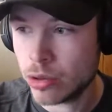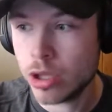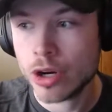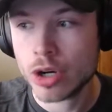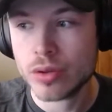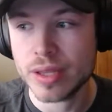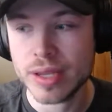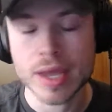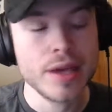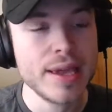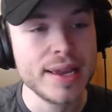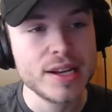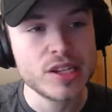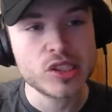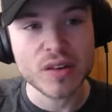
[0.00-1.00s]
Literally,
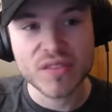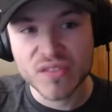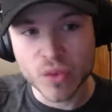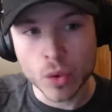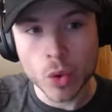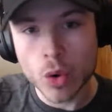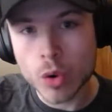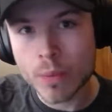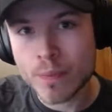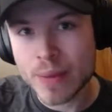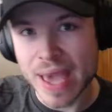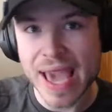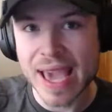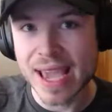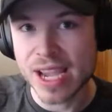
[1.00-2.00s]
it is a full
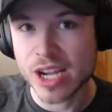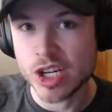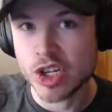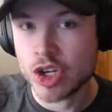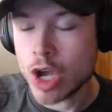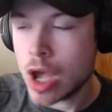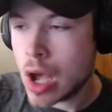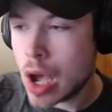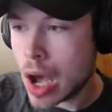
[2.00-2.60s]
page